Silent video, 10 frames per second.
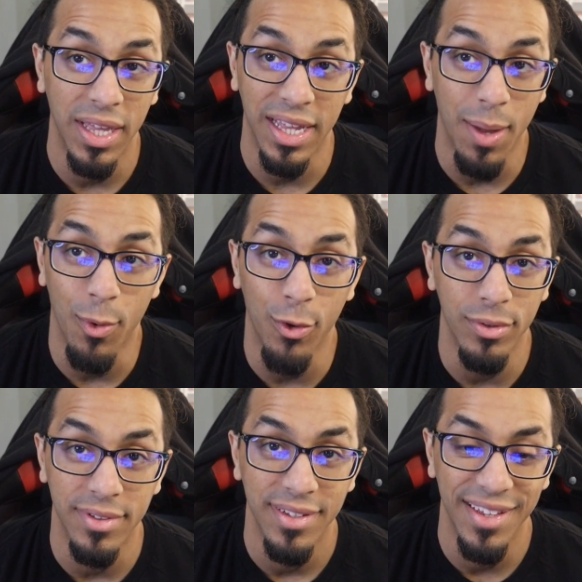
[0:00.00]
Like, I'm
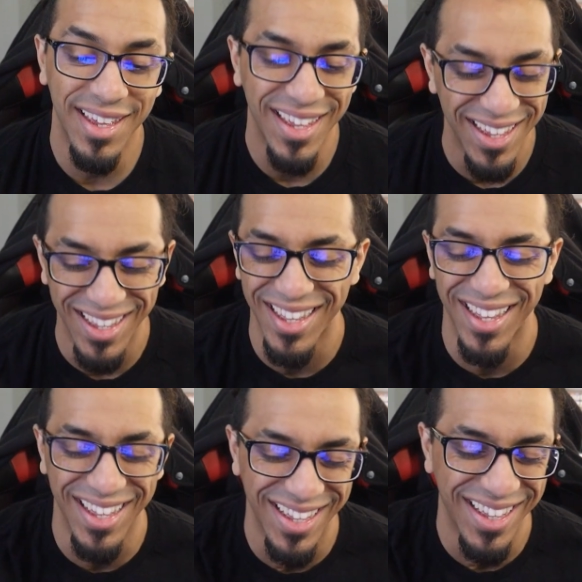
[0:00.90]
old.
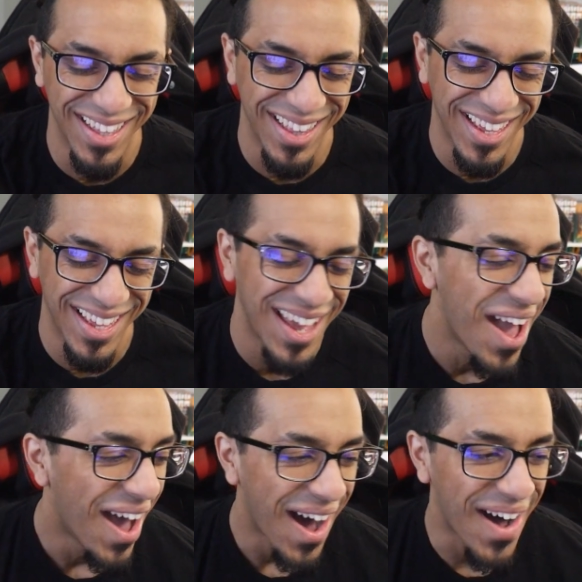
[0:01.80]
Like,
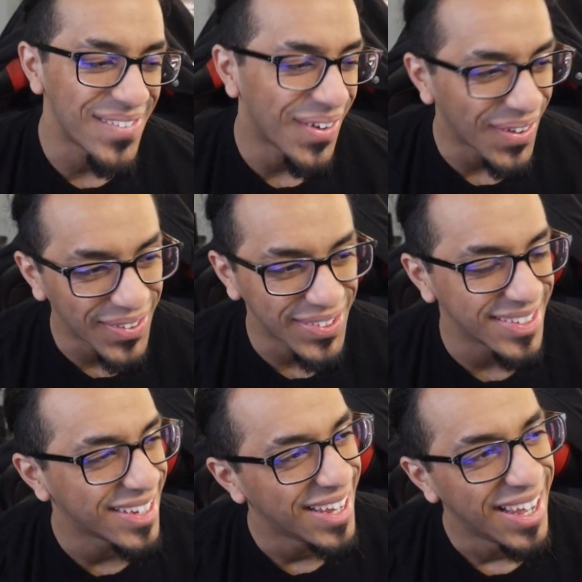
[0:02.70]
I'm
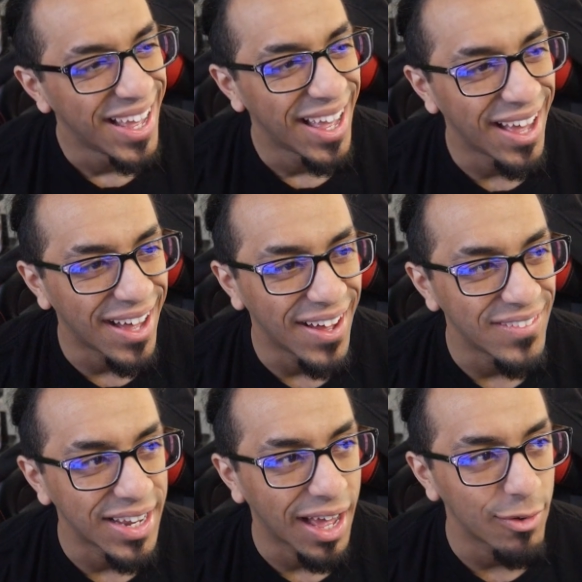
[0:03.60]
old.
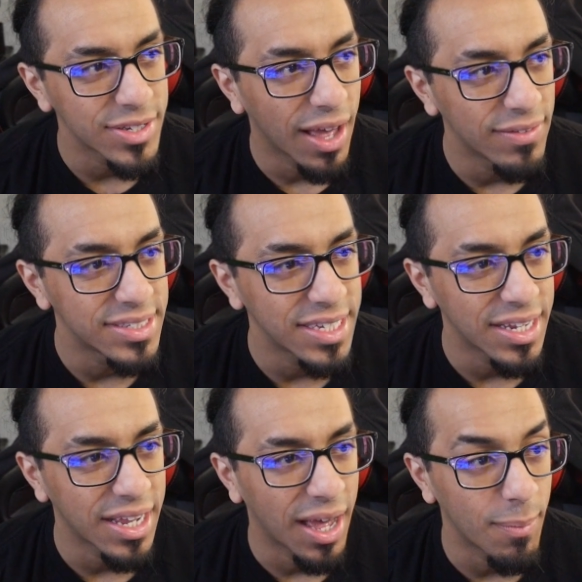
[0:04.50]
And I was obviously
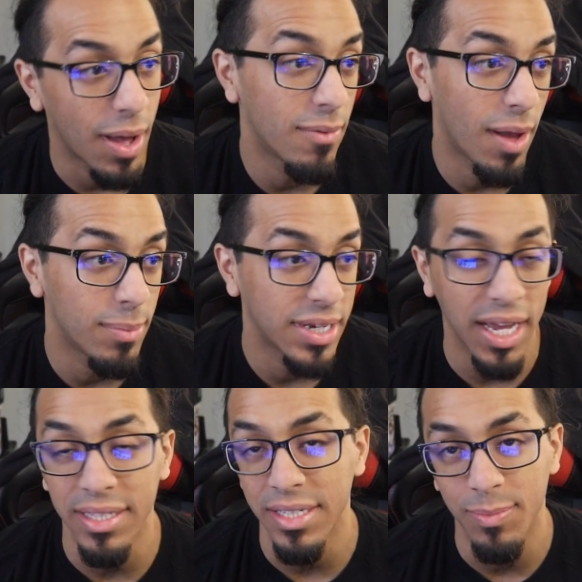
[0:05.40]
I'm a
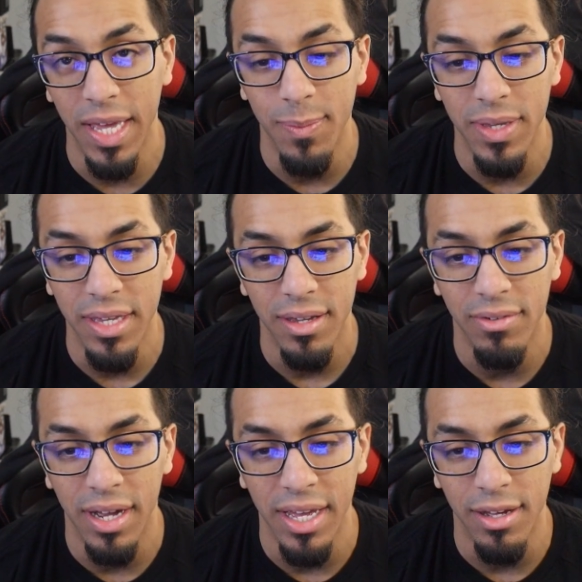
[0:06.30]
90s baby,
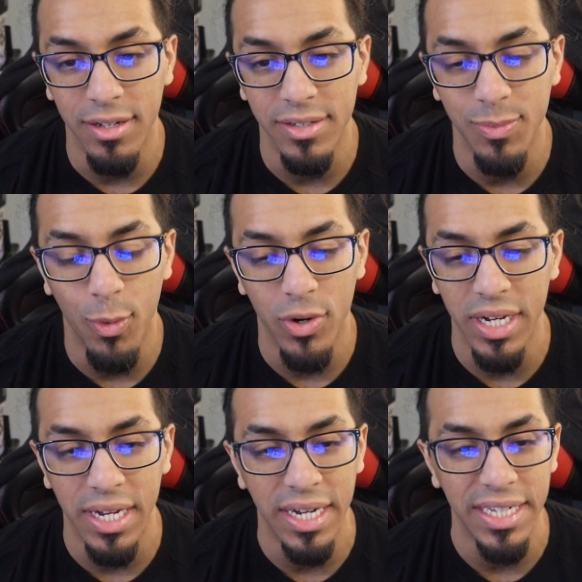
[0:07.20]
right? I was born
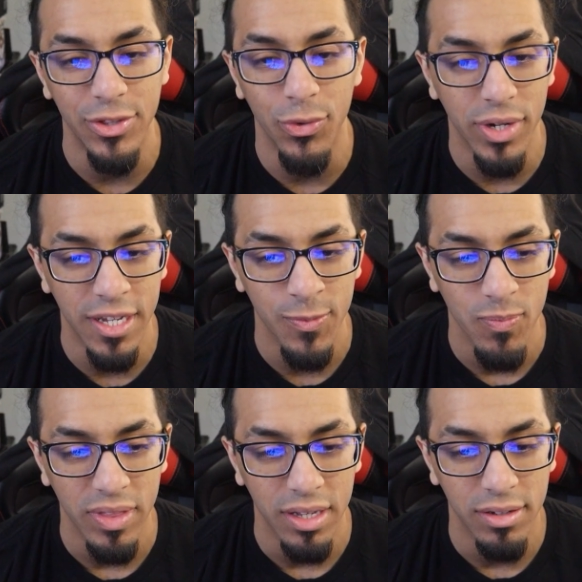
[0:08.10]
in 93,
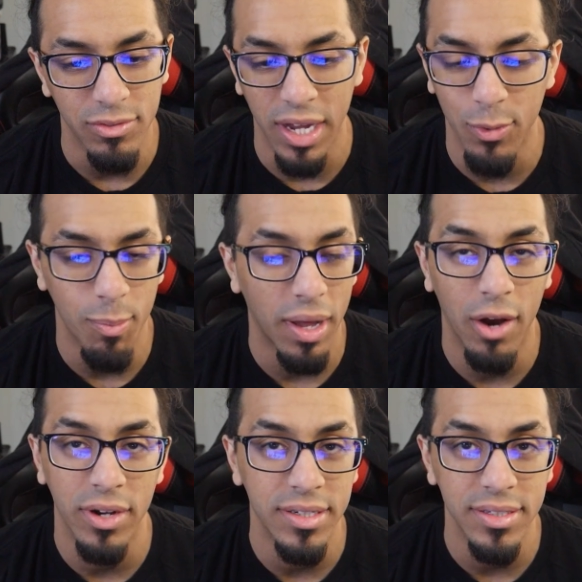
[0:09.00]
right when
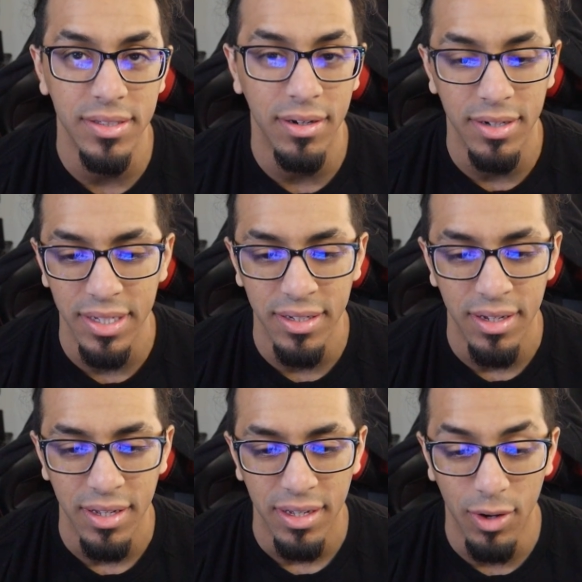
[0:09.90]
Power Rangers started.
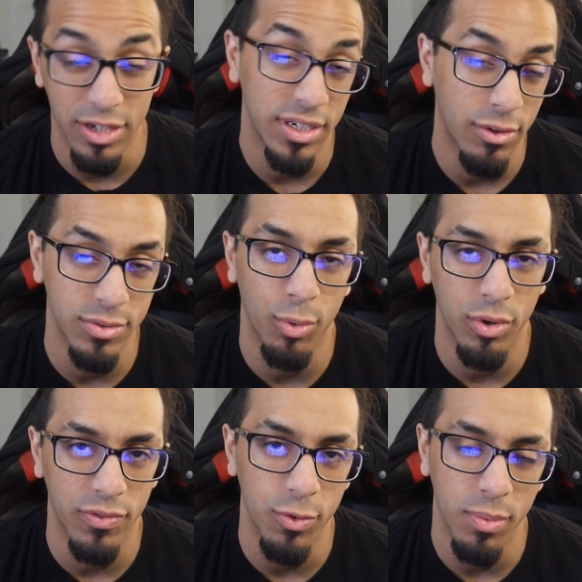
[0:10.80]
Or actually, I was born
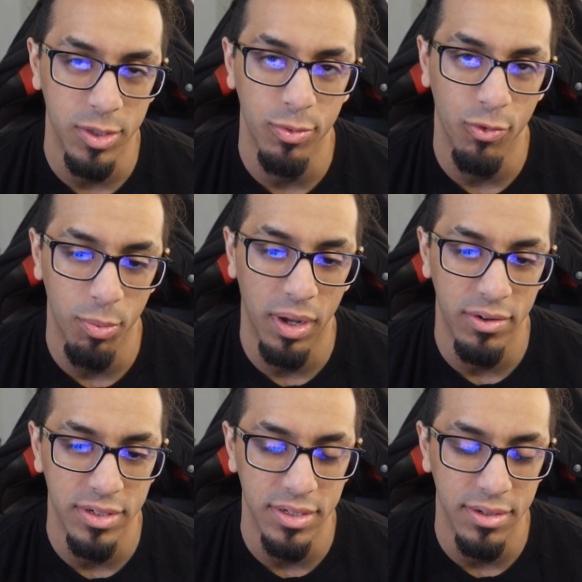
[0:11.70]
a few months before Power
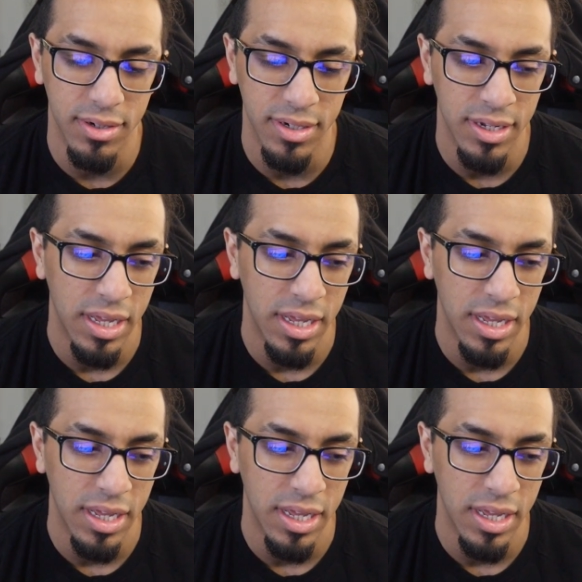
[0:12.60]
Rangers started.